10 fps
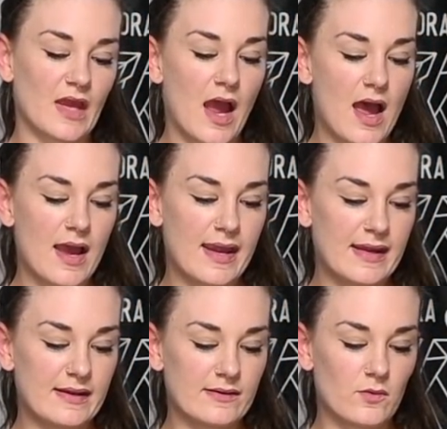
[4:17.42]

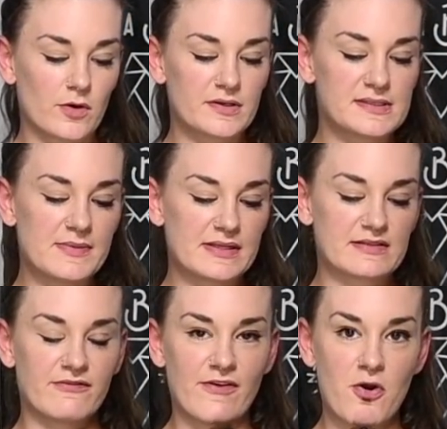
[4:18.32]
I ordered some of
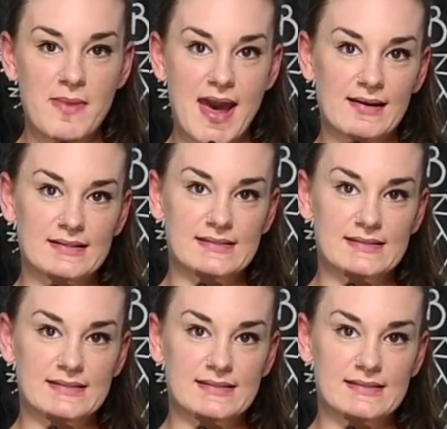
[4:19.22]
this Foamax